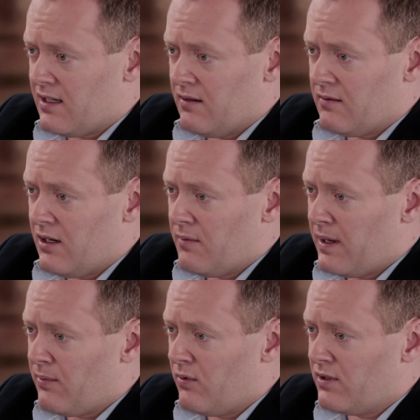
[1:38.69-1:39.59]
that, you know,
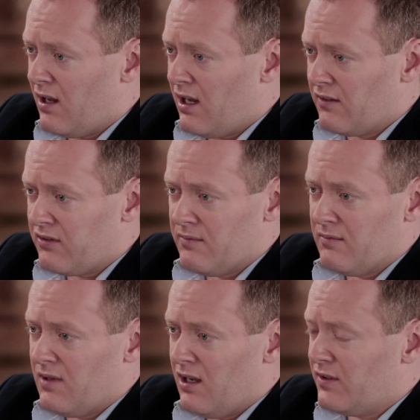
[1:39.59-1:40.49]
people were dying
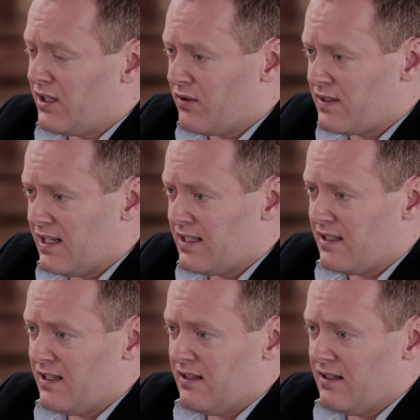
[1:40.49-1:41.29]
from overdoses,